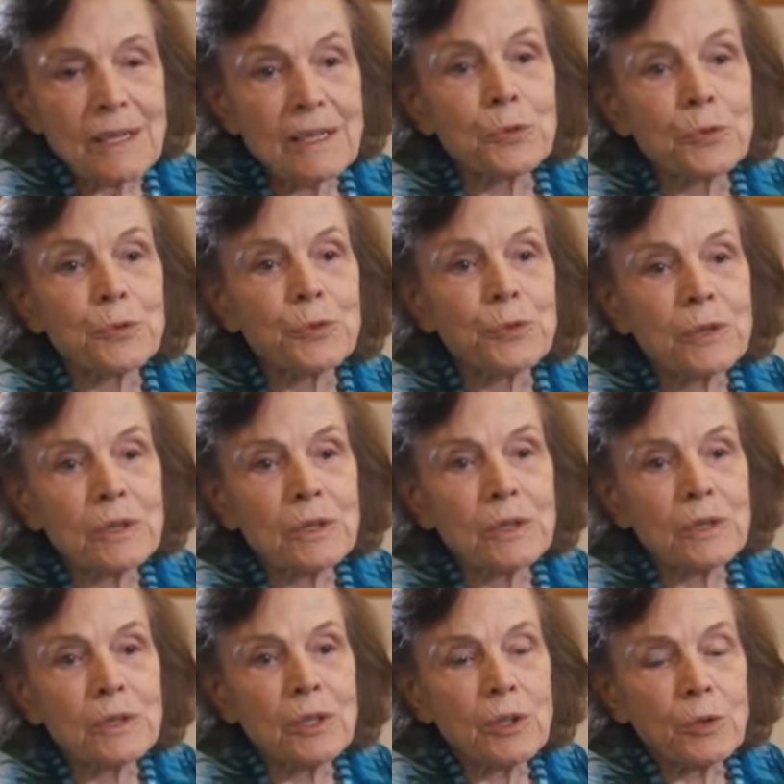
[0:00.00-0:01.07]
if
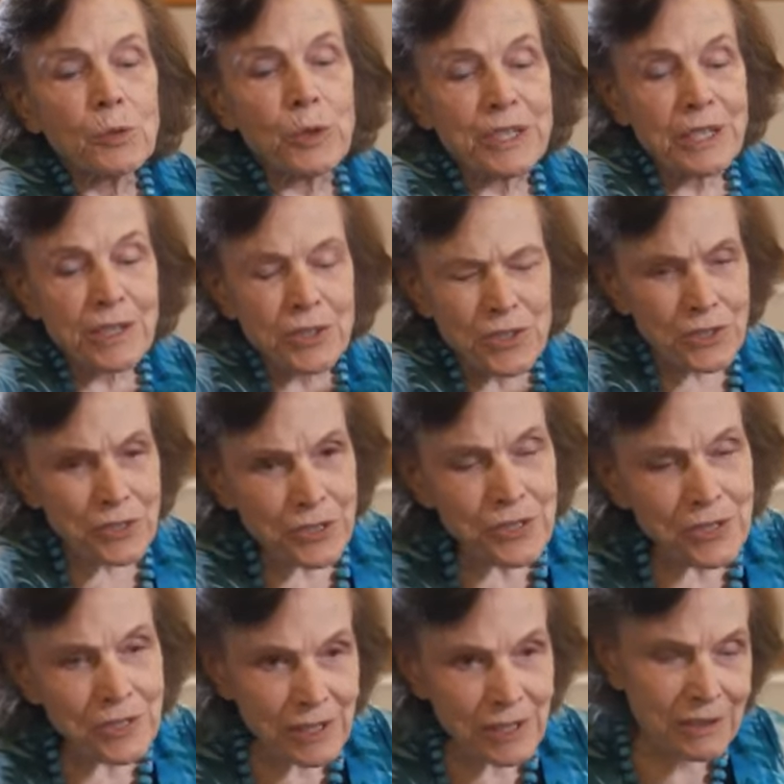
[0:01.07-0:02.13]
we take
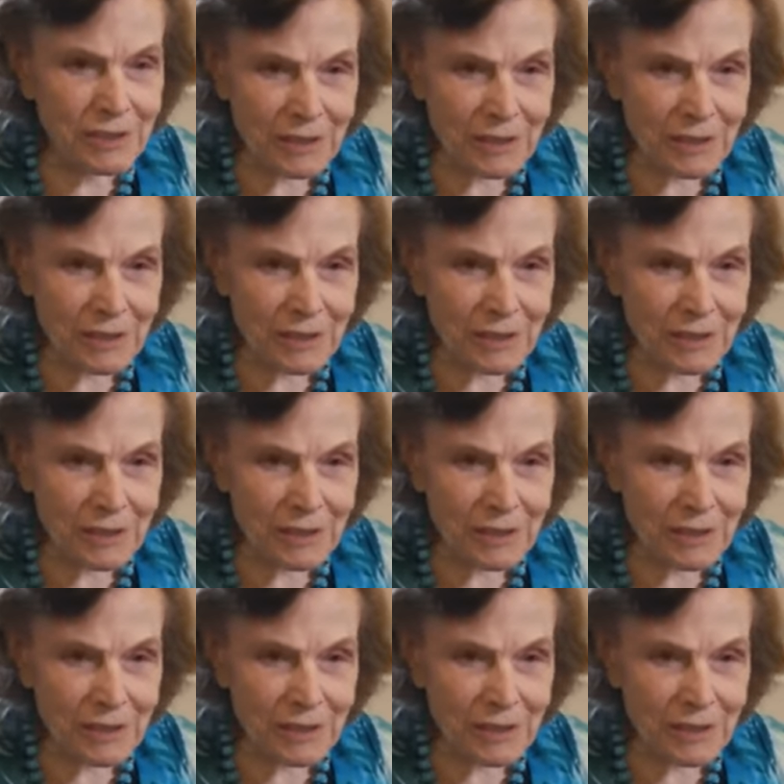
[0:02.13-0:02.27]
seriously